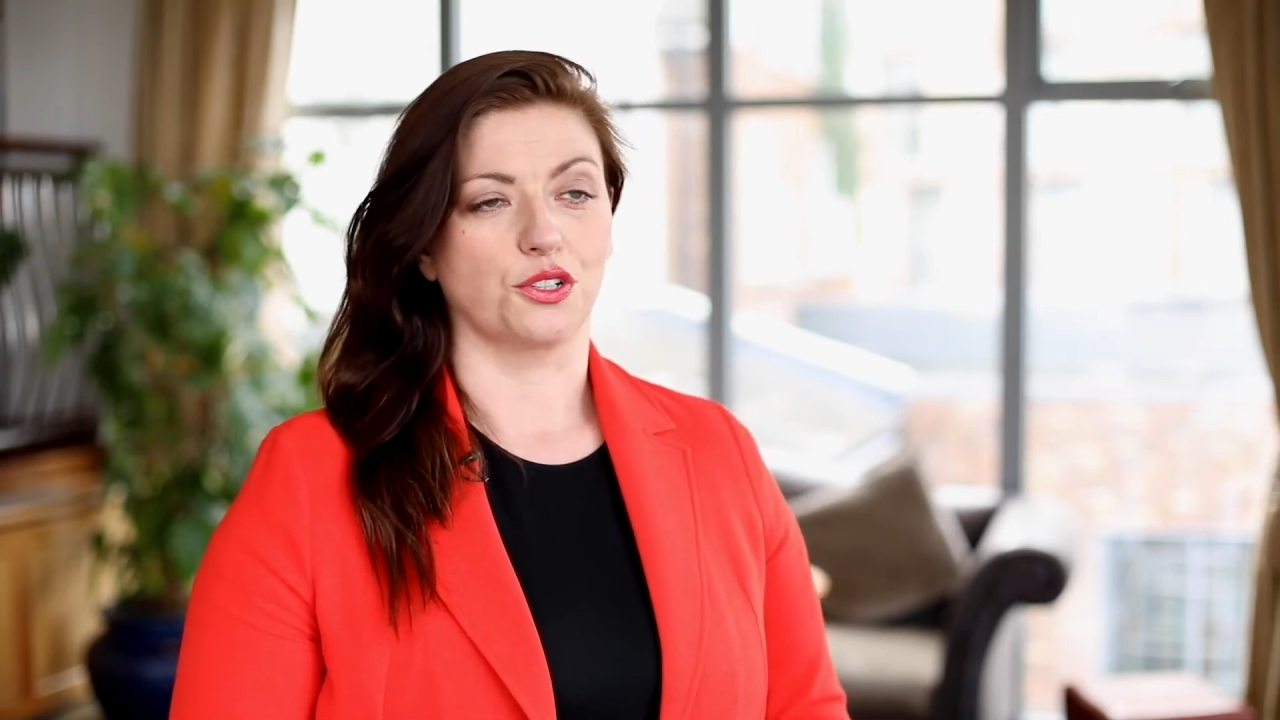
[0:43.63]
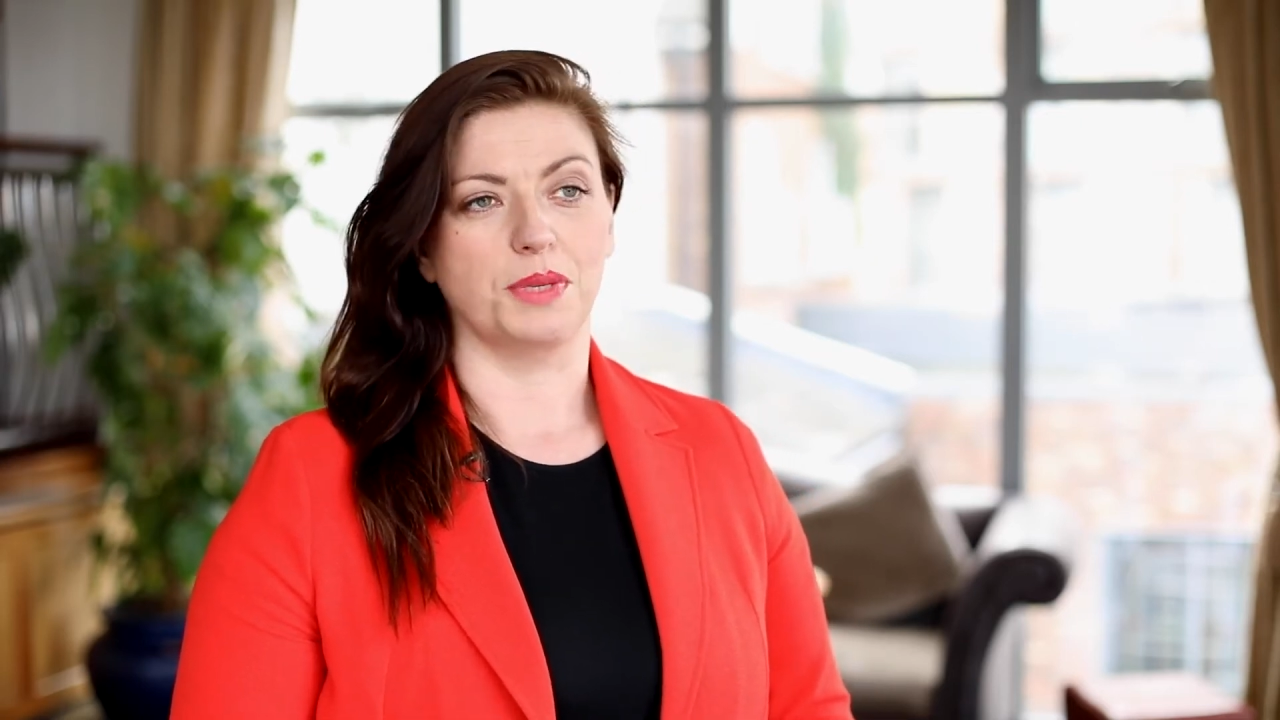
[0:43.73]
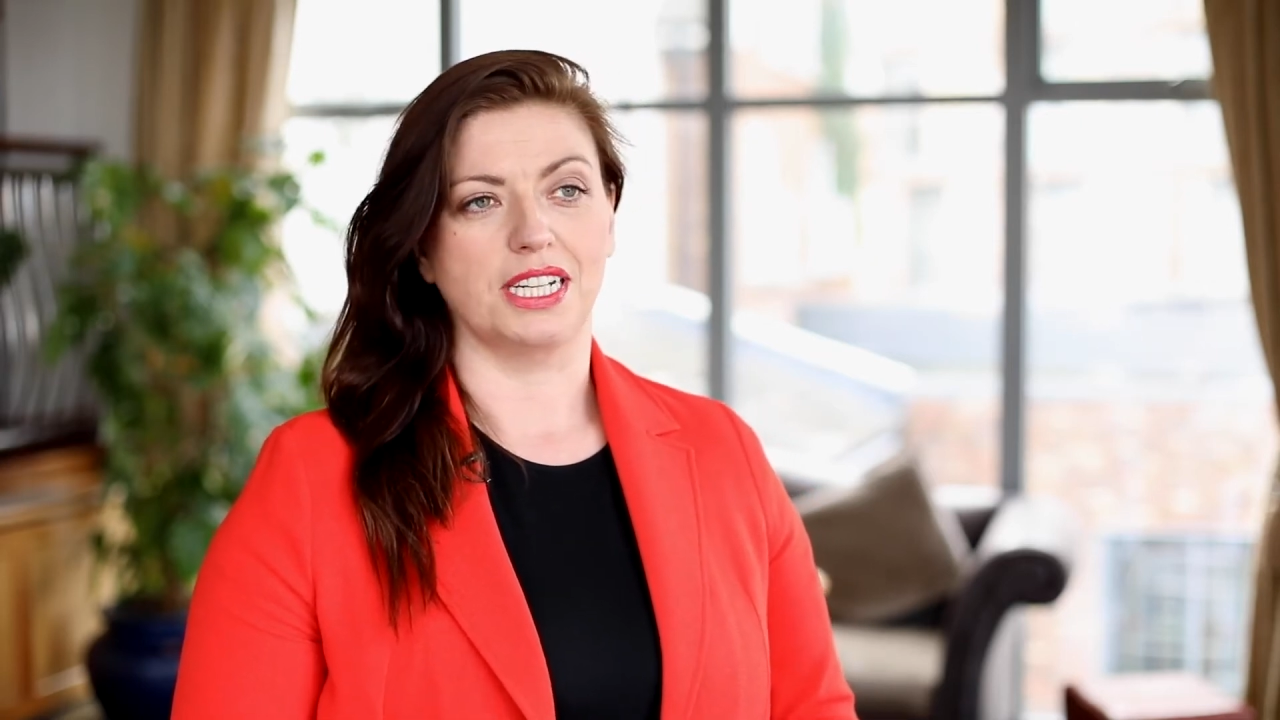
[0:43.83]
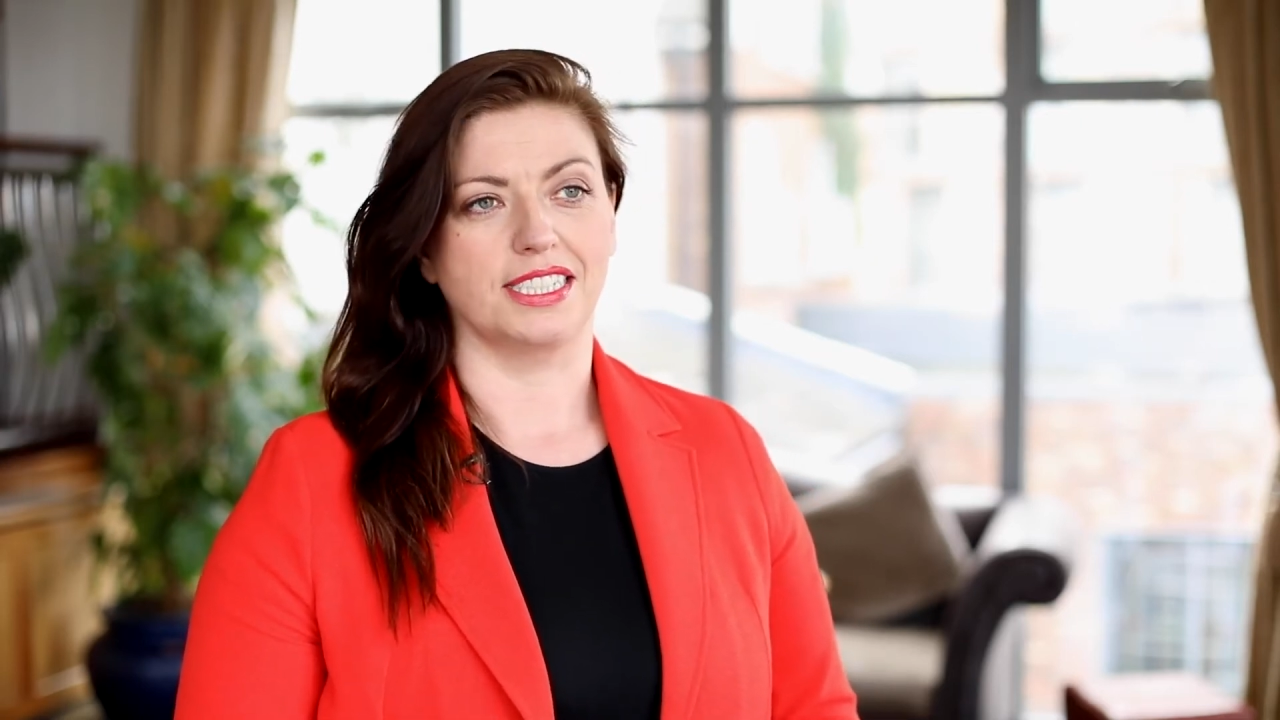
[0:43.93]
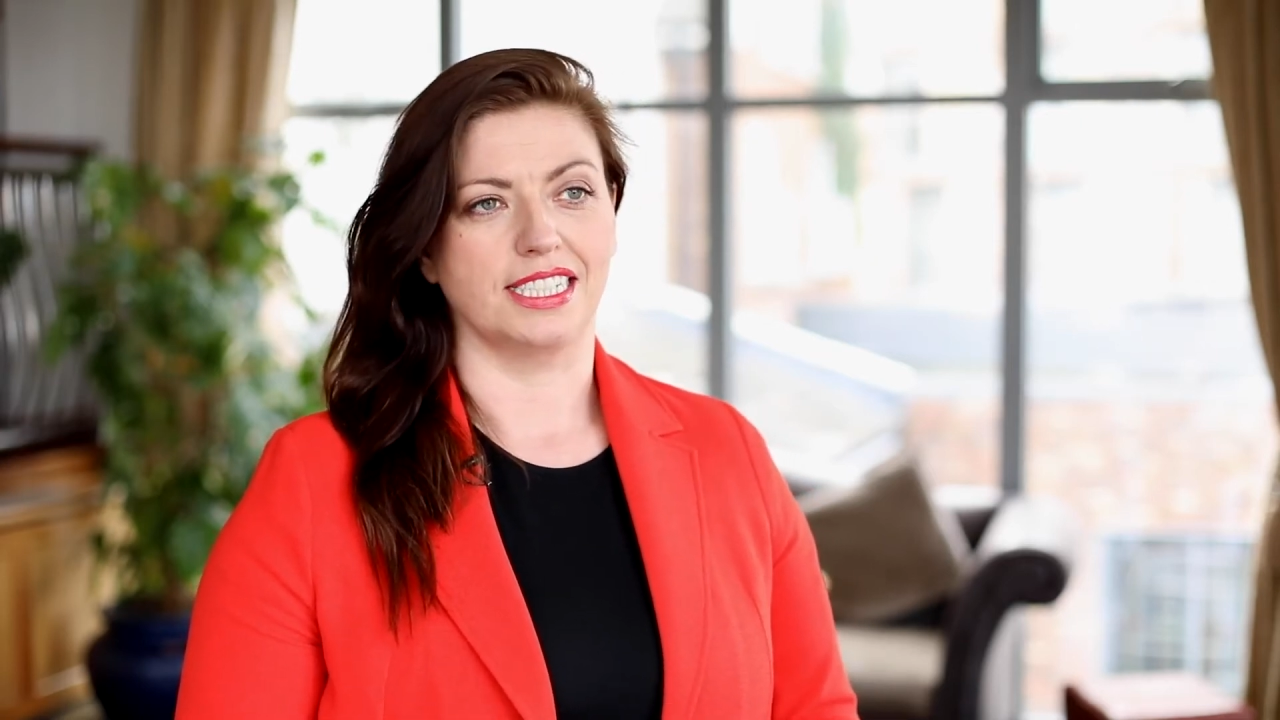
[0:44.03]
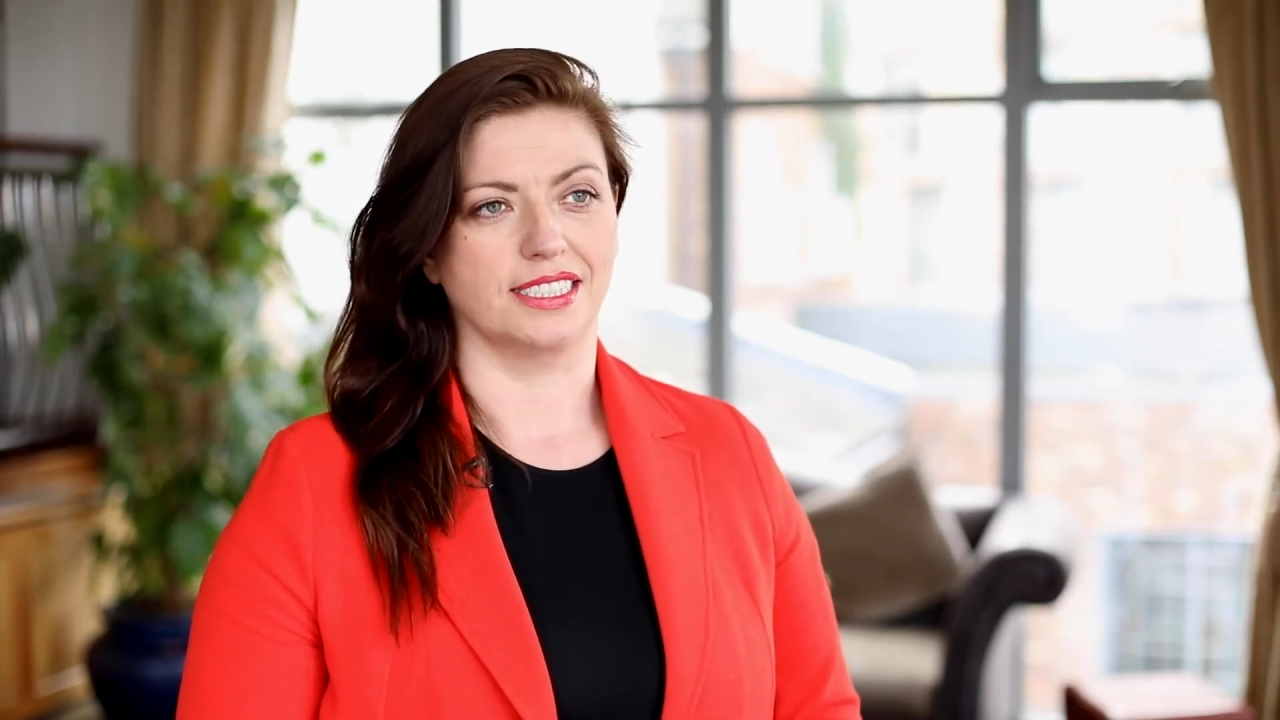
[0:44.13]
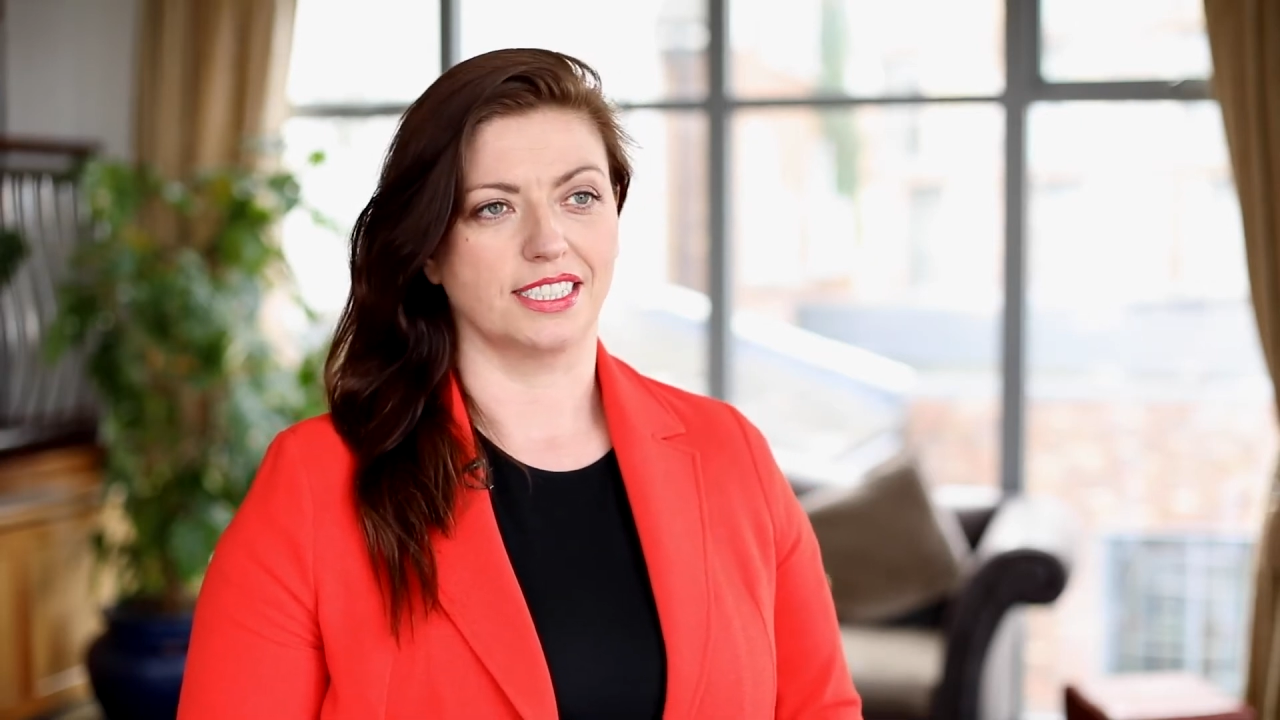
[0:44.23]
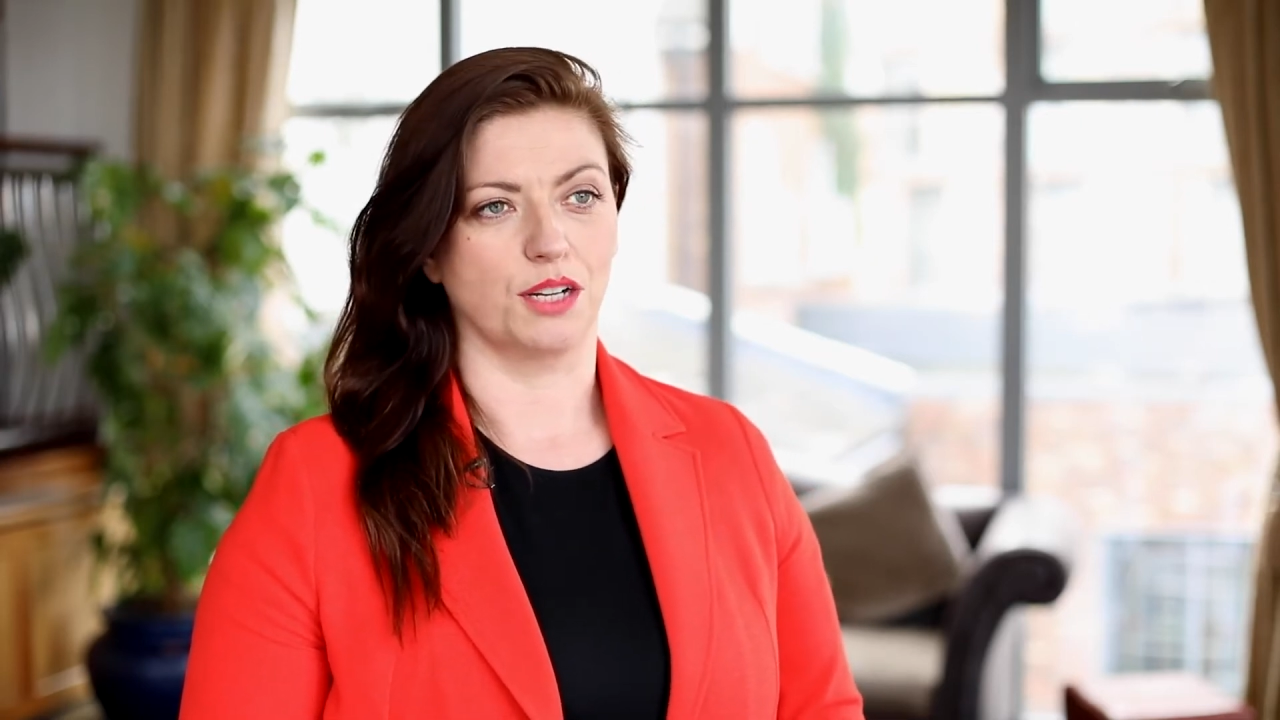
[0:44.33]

durability and